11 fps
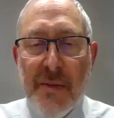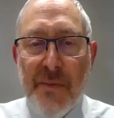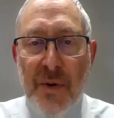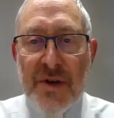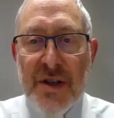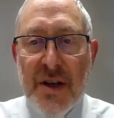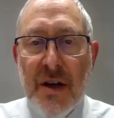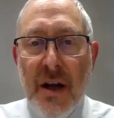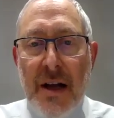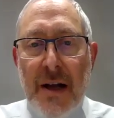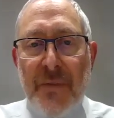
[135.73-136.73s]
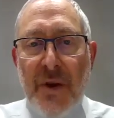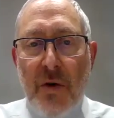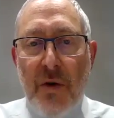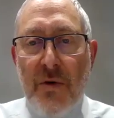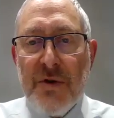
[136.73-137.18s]
A person
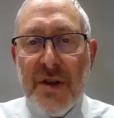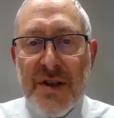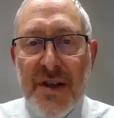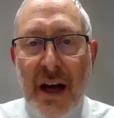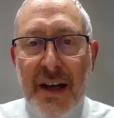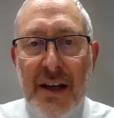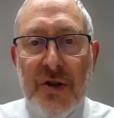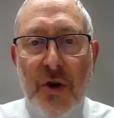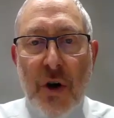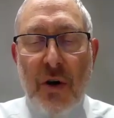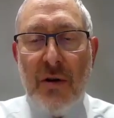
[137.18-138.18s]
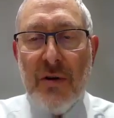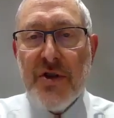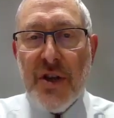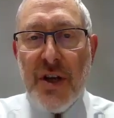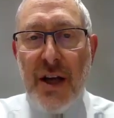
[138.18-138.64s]
who does not
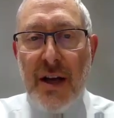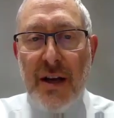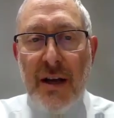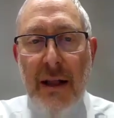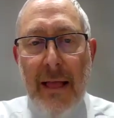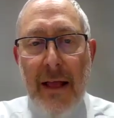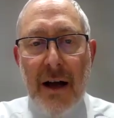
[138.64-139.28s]
indulge in